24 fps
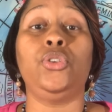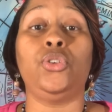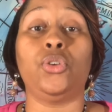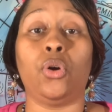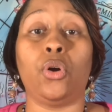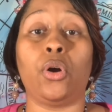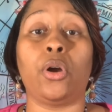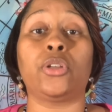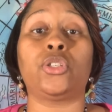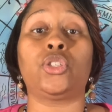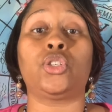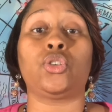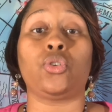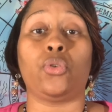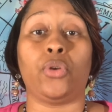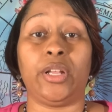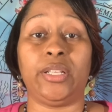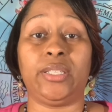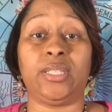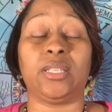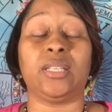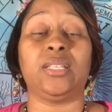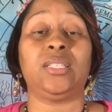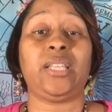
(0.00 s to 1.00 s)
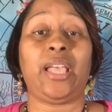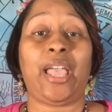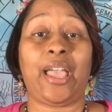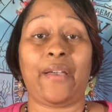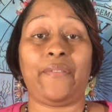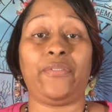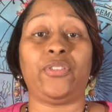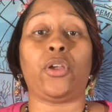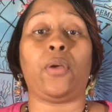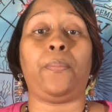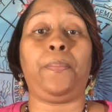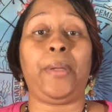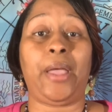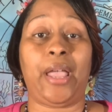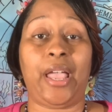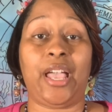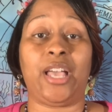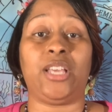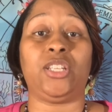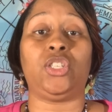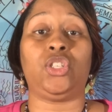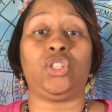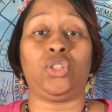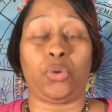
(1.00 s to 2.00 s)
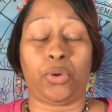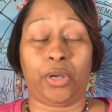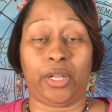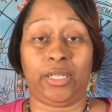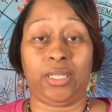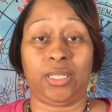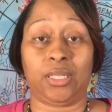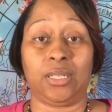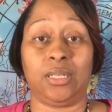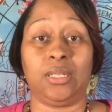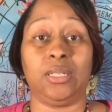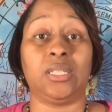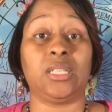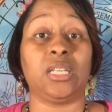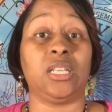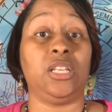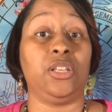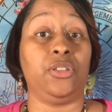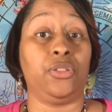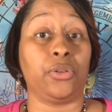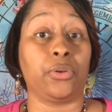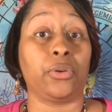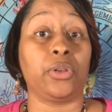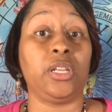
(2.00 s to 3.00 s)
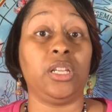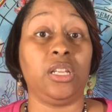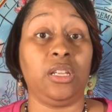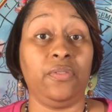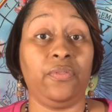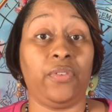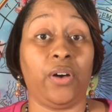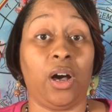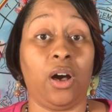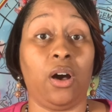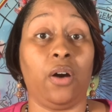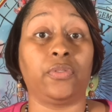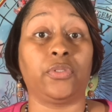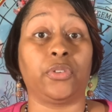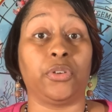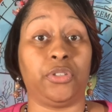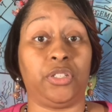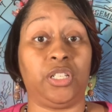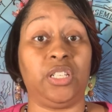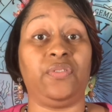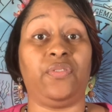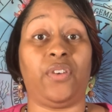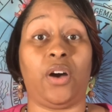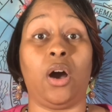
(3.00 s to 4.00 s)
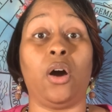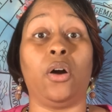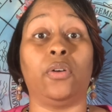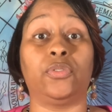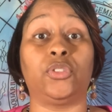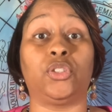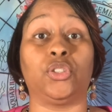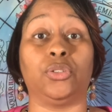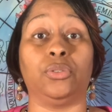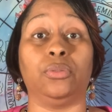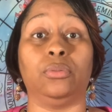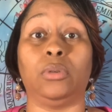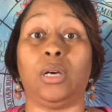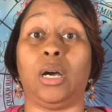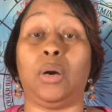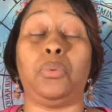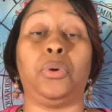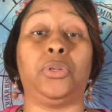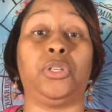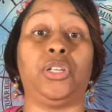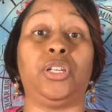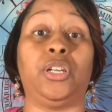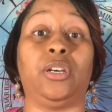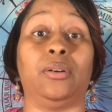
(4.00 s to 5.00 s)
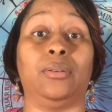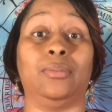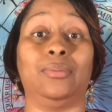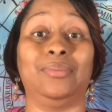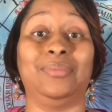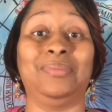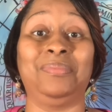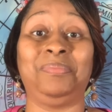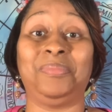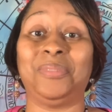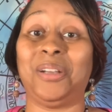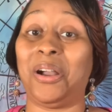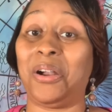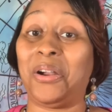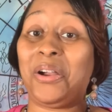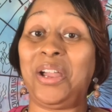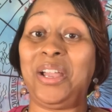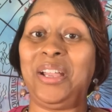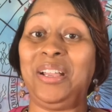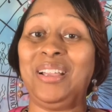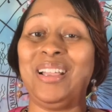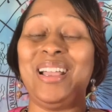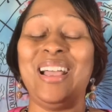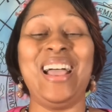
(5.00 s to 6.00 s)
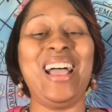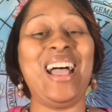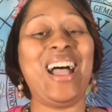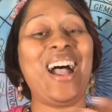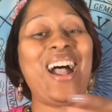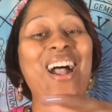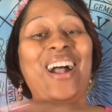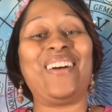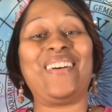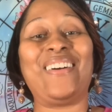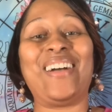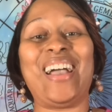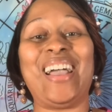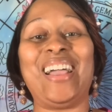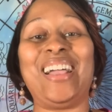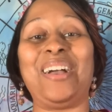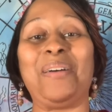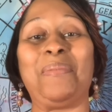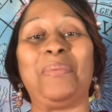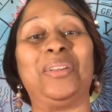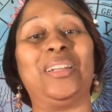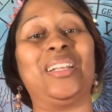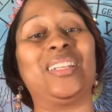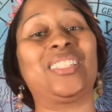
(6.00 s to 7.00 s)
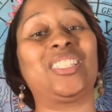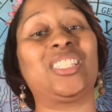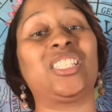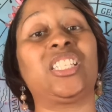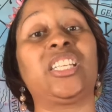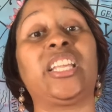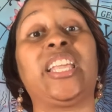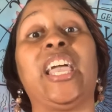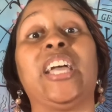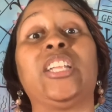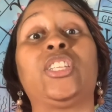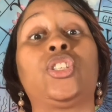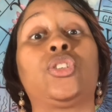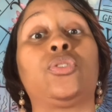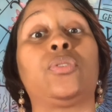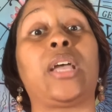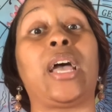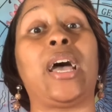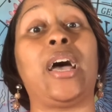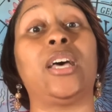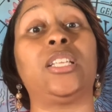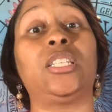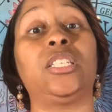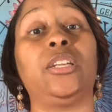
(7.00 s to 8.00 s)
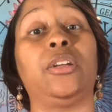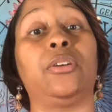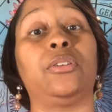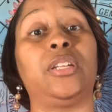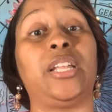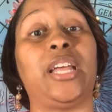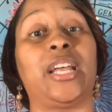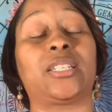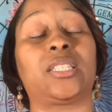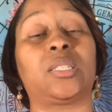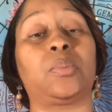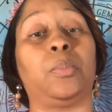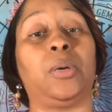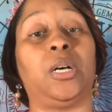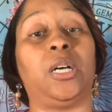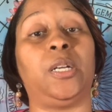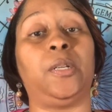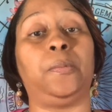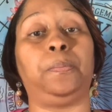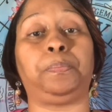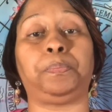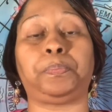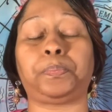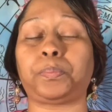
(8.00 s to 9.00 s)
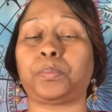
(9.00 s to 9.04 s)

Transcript: your choices, have your past choices either evolved or devolved you? I want to know. All right. I'm going to catch you guys here next month.